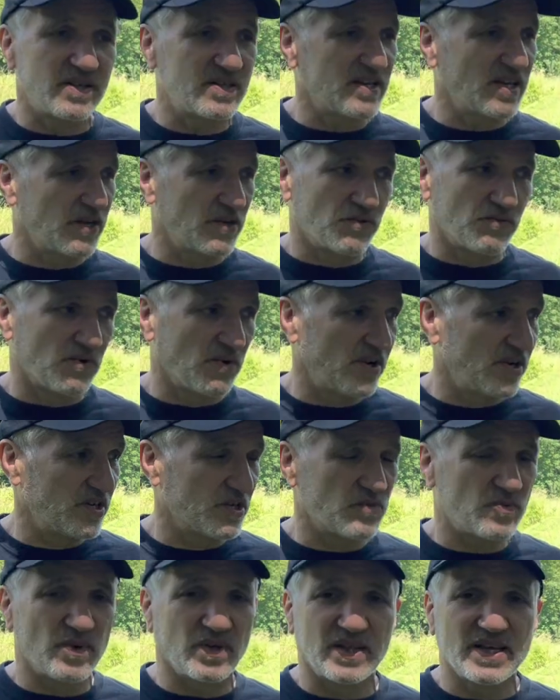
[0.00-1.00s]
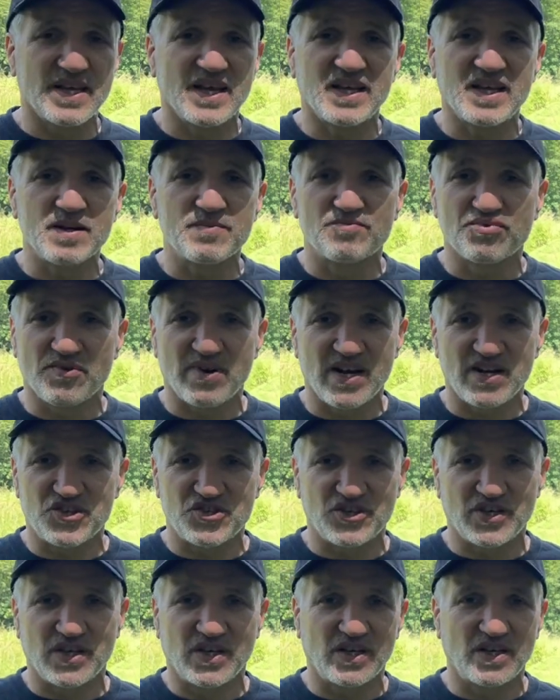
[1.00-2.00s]
A dendroid is really any
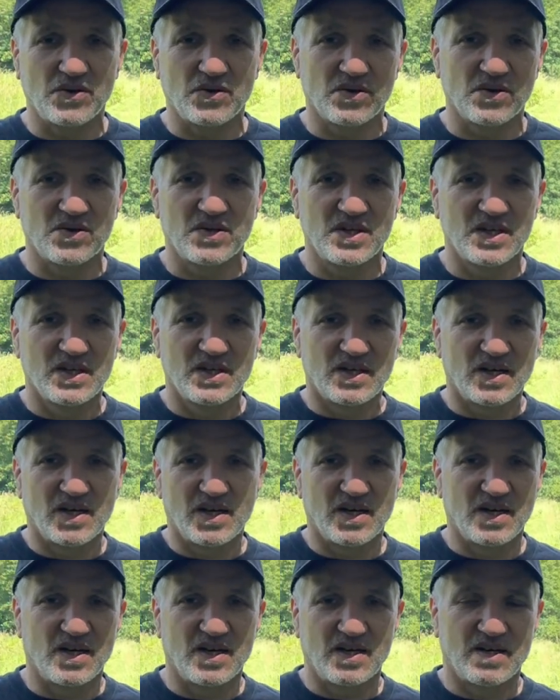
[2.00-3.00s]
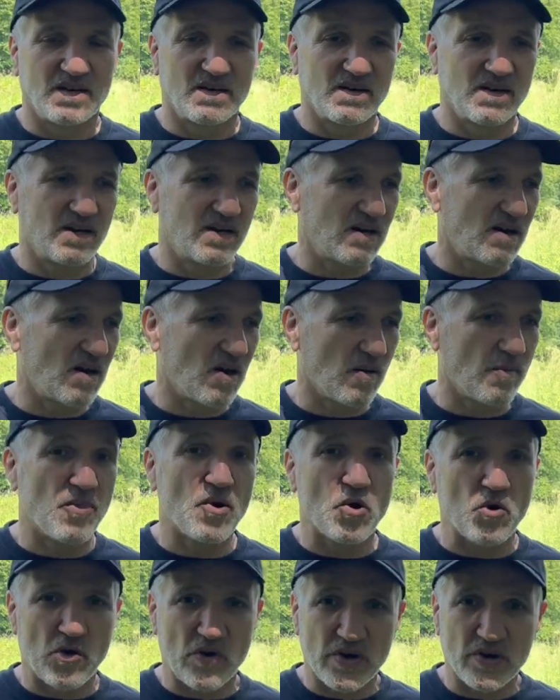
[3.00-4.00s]
branching or
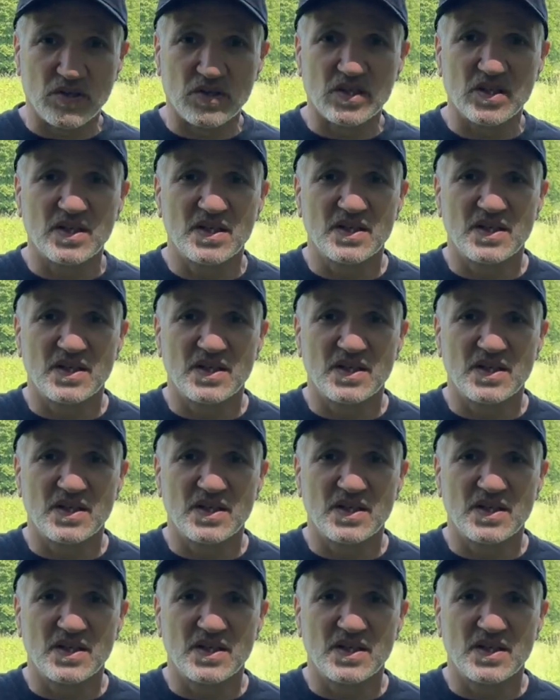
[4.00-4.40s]
arboreal